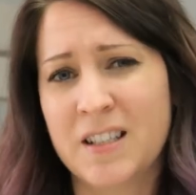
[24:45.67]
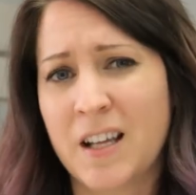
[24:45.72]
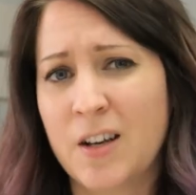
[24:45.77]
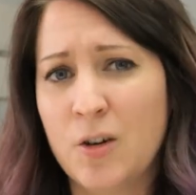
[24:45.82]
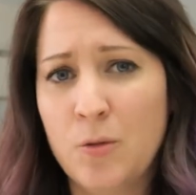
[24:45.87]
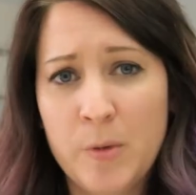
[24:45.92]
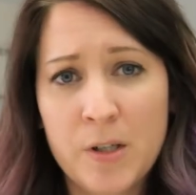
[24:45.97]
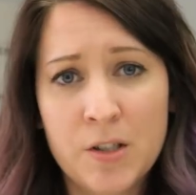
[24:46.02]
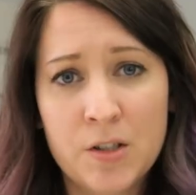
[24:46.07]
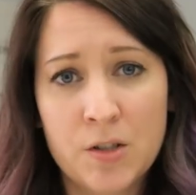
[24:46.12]

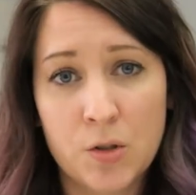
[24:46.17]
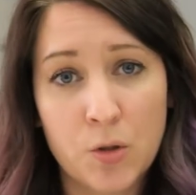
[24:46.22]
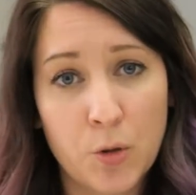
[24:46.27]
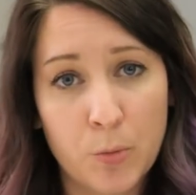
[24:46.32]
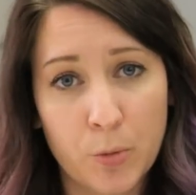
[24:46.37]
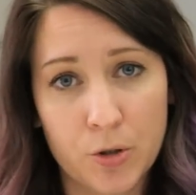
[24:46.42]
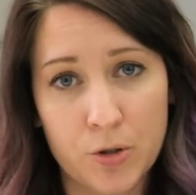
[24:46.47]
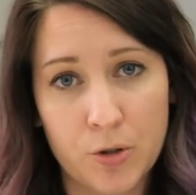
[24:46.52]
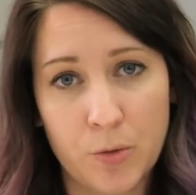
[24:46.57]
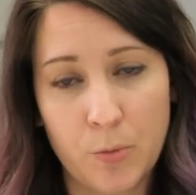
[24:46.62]
That'll be
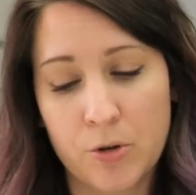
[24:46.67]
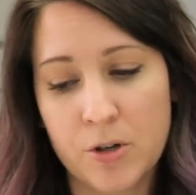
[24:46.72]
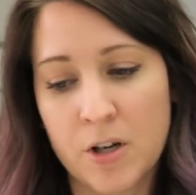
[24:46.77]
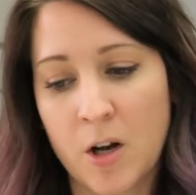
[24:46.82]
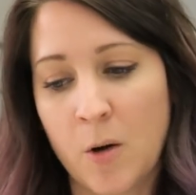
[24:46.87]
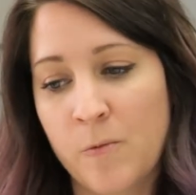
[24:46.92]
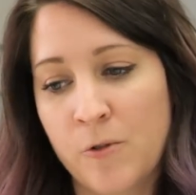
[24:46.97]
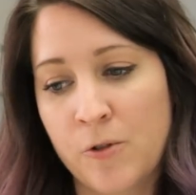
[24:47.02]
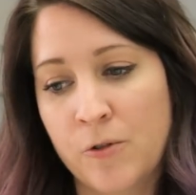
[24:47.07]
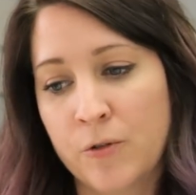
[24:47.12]
super duper
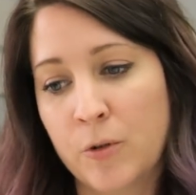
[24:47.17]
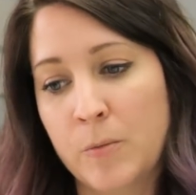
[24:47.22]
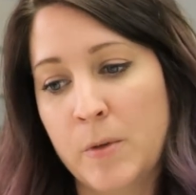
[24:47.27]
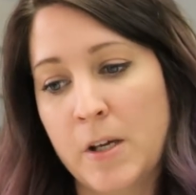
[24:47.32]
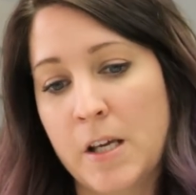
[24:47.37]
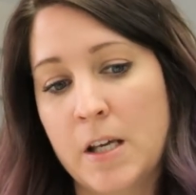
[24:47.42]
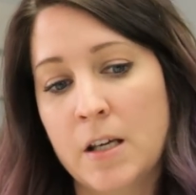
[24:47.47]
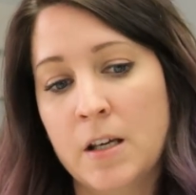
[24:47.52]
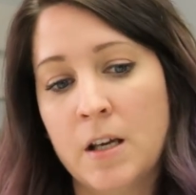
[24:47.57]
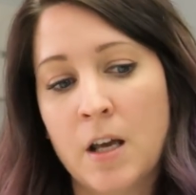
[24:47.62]
helpful for
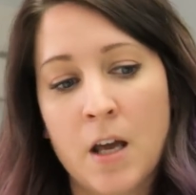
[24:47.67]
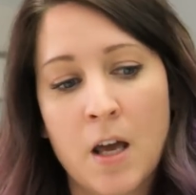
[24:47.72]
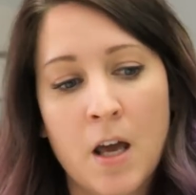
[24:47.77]
me.